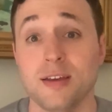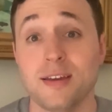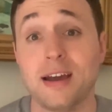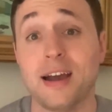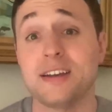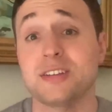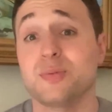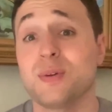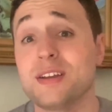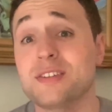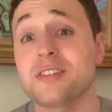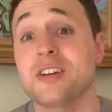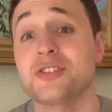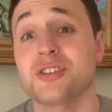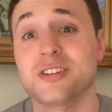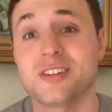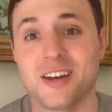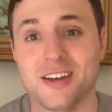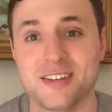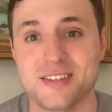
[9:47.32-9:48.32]
Guys, we had
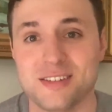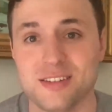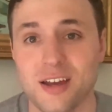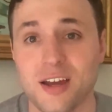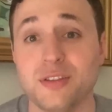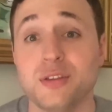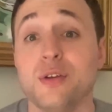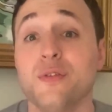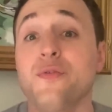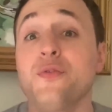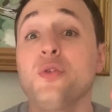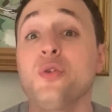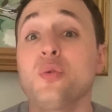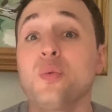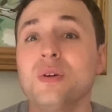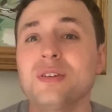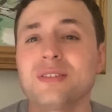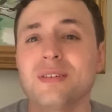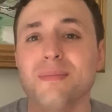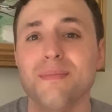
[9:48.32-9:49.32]
such a nice night. The food
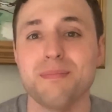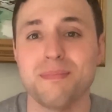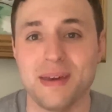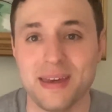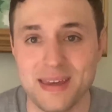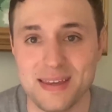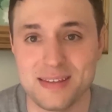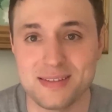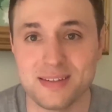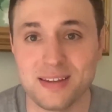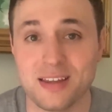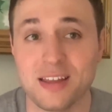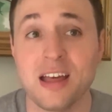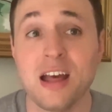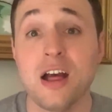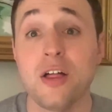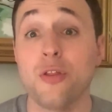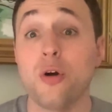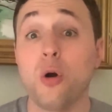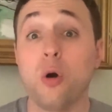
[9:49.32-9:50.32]
was amazing.
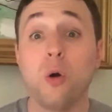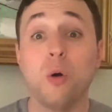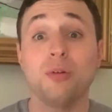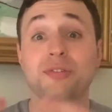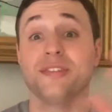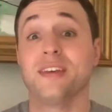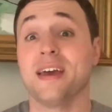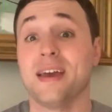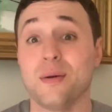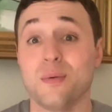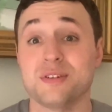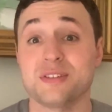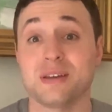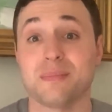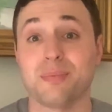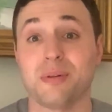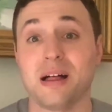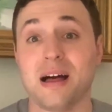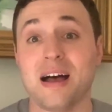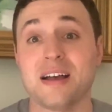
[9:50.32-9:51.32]
The whole day was a
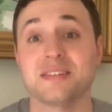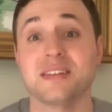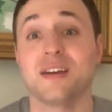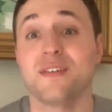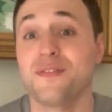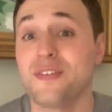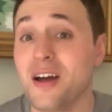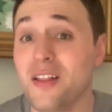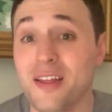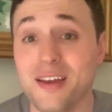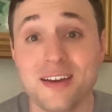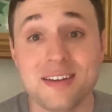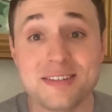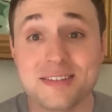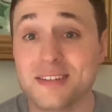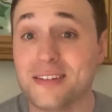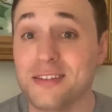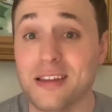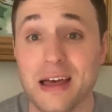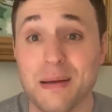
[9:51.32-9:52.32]
blast. I felt like a
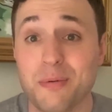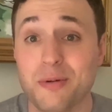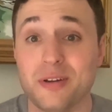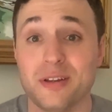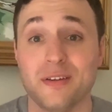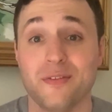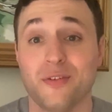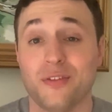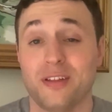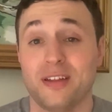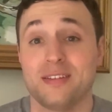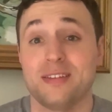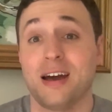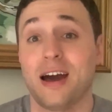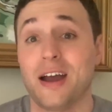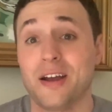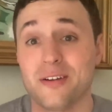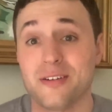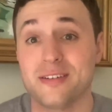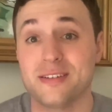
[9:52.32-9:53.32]
celebrity for the
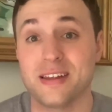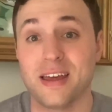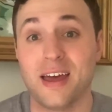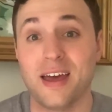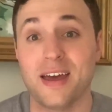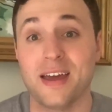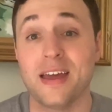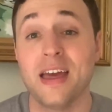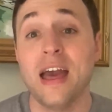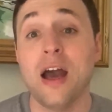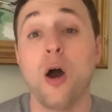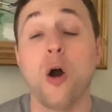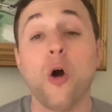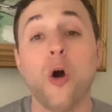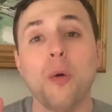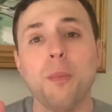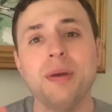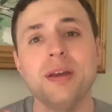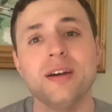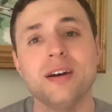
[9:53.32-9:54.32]
entire day,
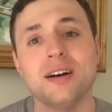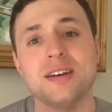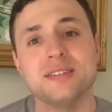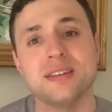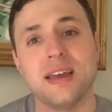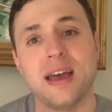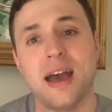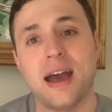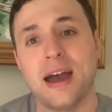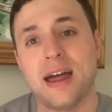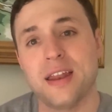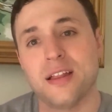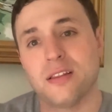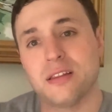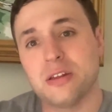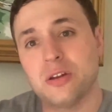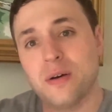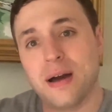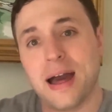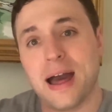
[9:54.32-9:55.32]
all because I had a
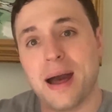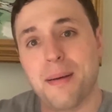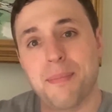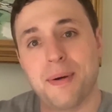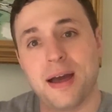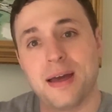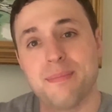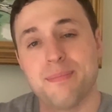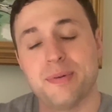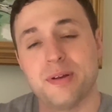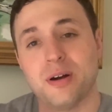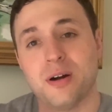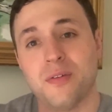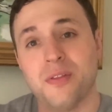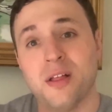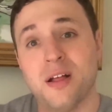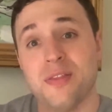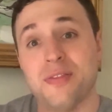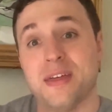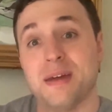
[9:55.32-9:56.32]
little app I
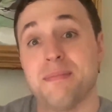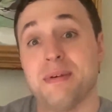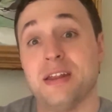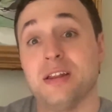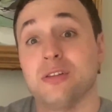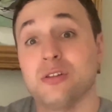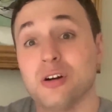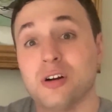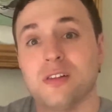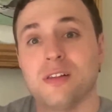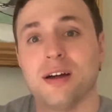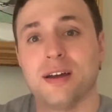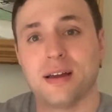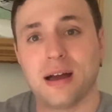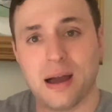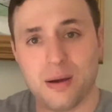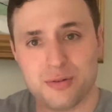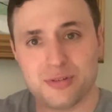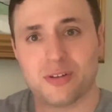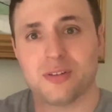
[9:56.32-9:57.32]
built that made it look
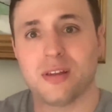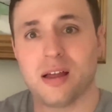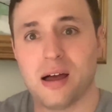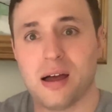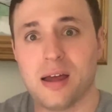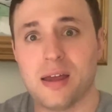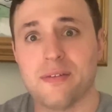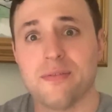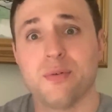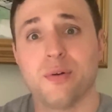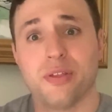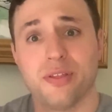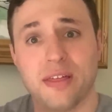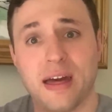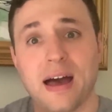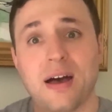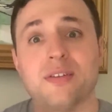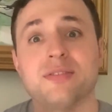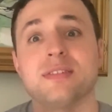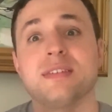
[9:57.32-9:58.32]
like I was on live with
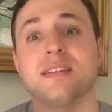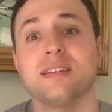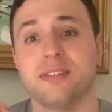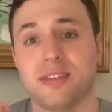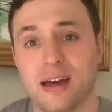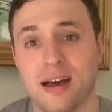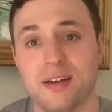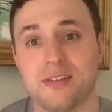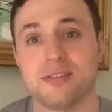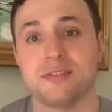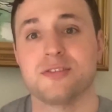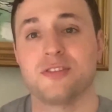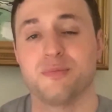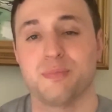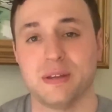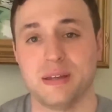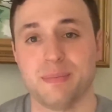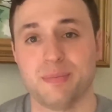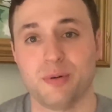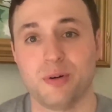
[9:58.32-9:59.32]
thousands and thousands of
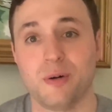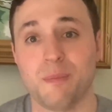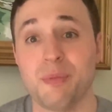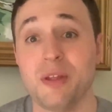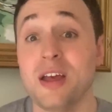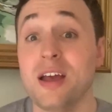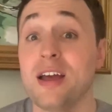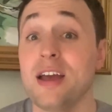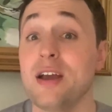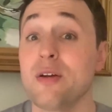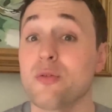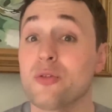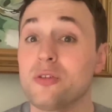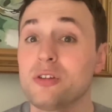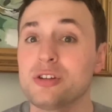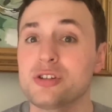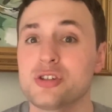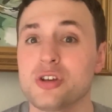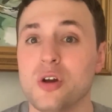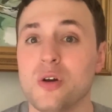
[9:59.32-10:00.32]
people. It
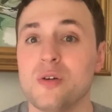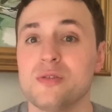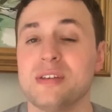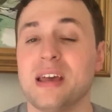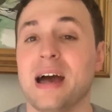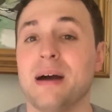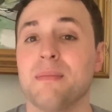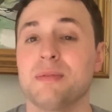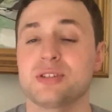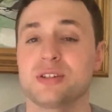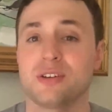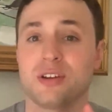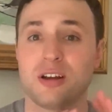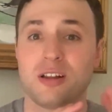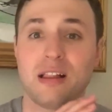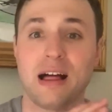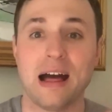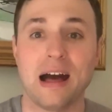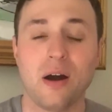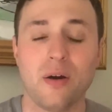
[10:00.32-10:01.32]
really shows how much
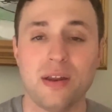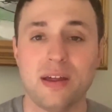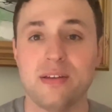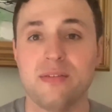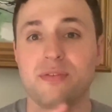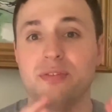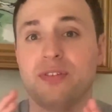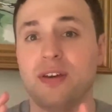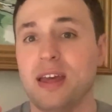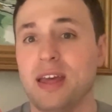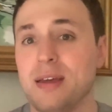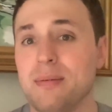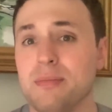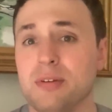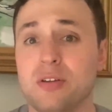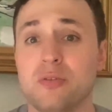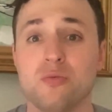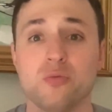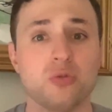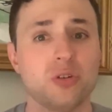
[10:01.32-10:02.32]
clout and fame
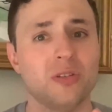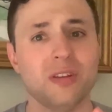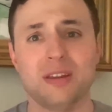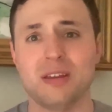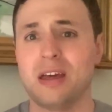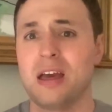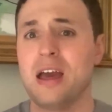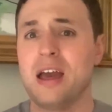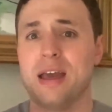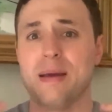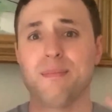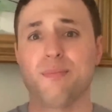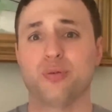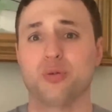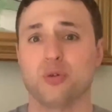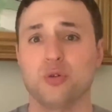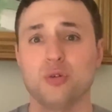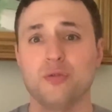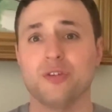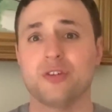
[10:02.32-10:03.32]
can really
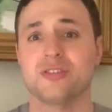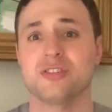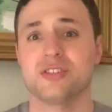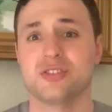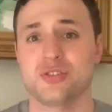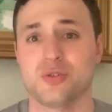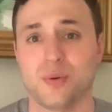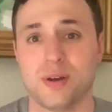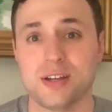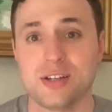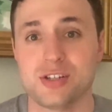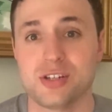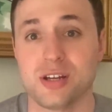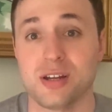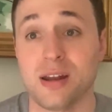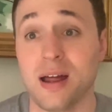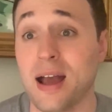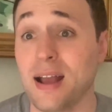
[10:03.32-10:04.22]
improve your situation.